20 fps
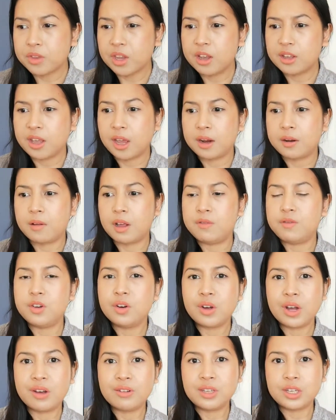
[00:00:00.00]
Again, if you
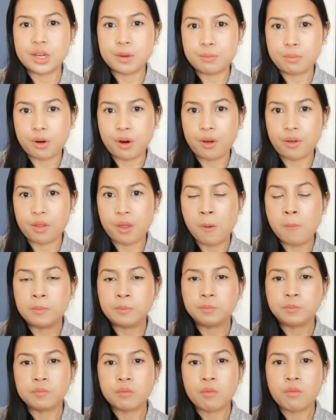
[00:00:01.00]
don't like chicken broth,
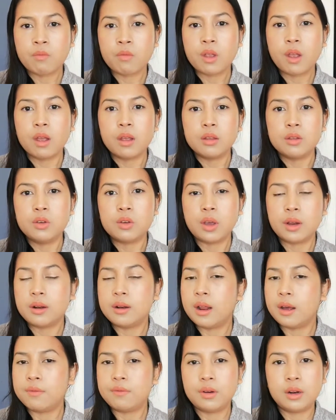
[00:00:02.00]
you can
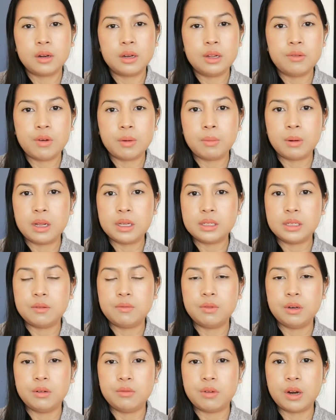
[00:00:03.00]
definitely replace it
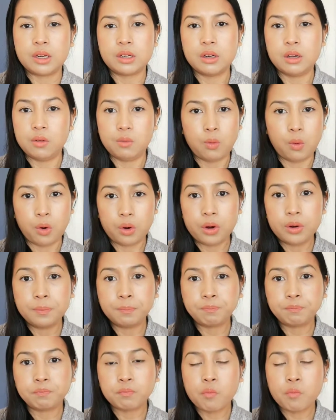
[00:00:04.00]
with regular water,